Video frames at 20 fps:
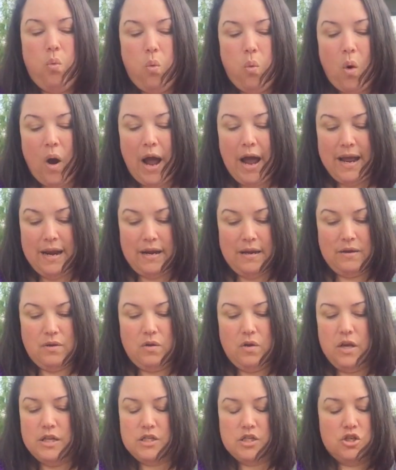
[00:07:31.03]

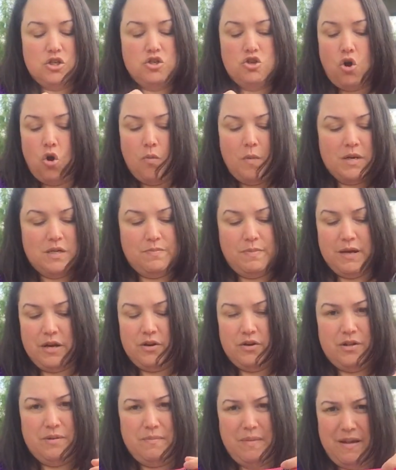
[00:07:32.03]
it's so much
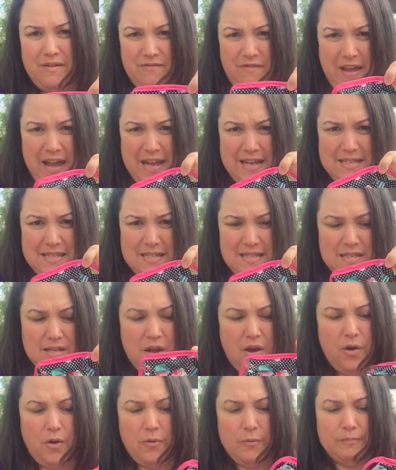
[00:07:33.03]
bigger than my face.
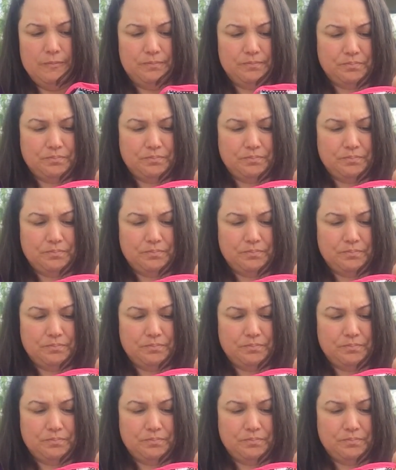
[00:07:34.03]
So